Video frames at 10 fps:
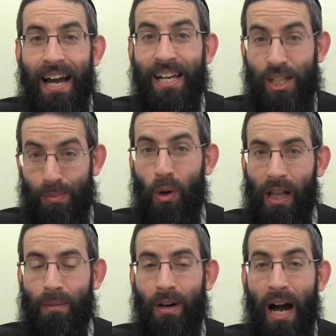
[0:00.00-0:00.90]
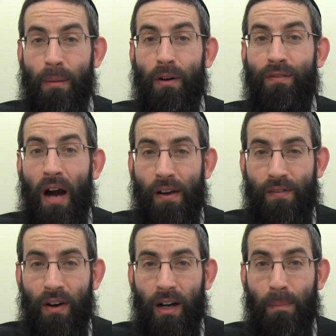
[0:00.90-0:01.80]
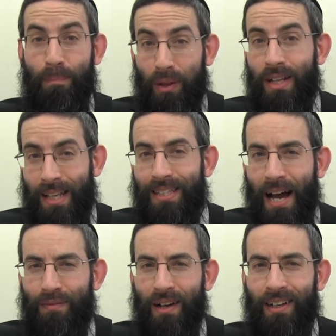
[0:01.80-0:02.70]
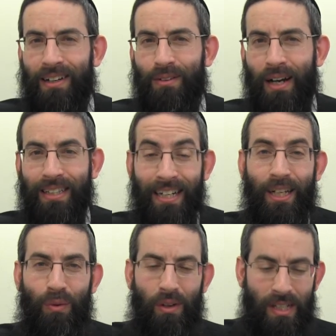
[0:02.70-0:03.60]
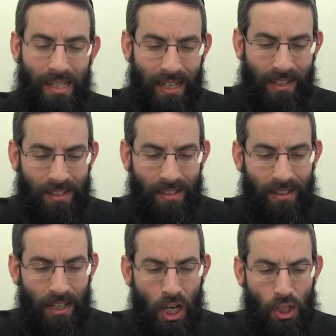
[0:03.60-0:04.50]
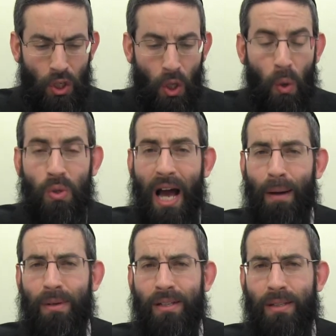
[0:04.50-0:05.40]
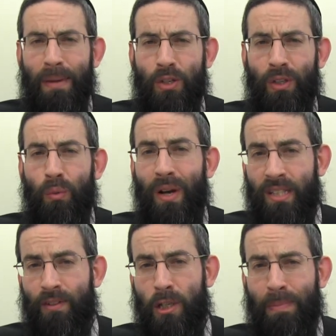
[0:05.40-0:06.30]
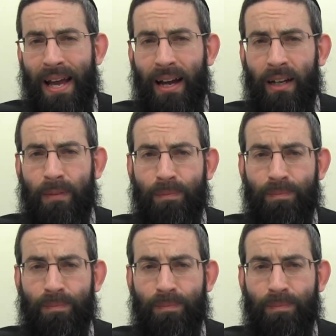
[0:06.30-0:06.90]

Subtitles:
a small amma of 5 tefachim plus a tefach, right? That equals 6. So those ammas measuring the rest of the mizbeach